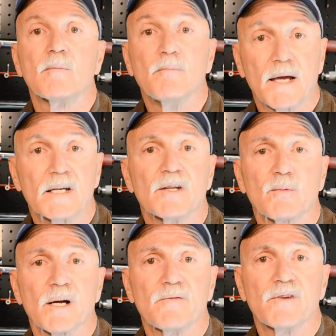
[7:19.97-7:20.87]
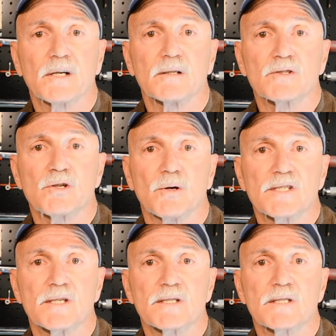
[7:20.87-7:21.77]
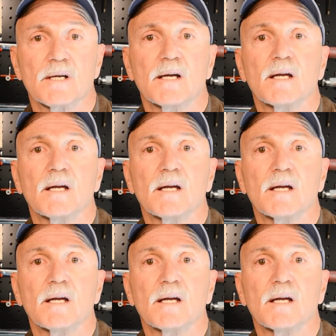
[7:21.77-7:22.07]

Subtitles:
making the right vehicle choices